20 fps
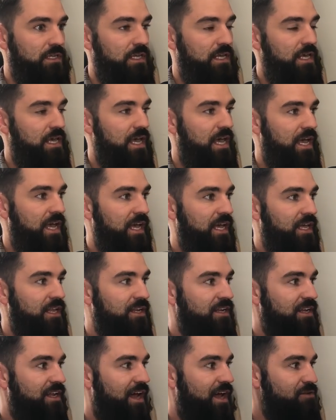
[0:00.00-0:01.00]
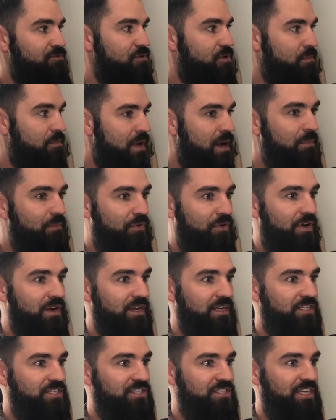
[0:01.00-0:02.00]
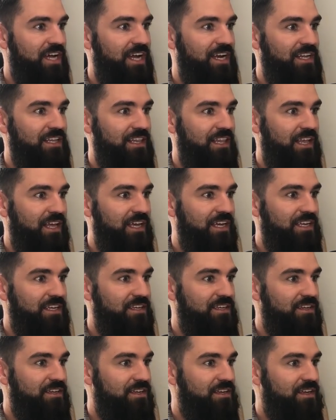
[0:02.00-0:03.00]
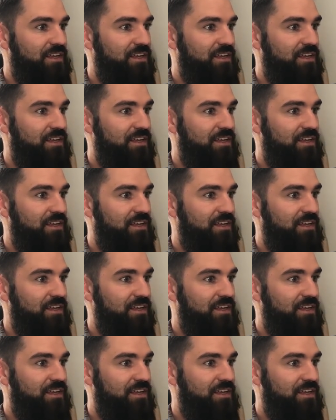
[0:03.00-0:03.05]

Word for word: Mm. And I remember it just kind of like